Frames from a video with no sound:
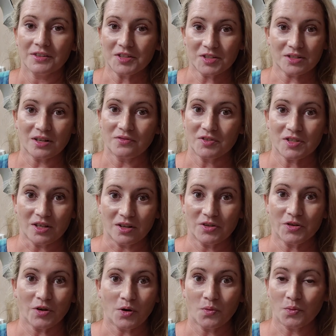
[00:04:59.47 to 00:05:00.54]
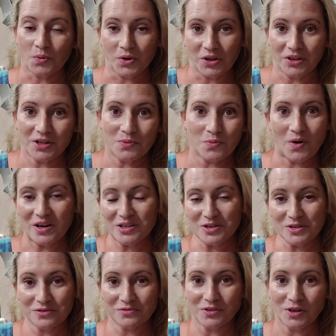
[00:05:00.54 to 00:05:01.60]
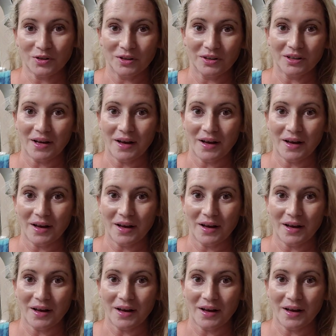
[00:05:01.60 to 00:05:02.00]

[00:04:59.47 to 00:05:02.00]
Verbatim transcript: This stuff is also really wonderful.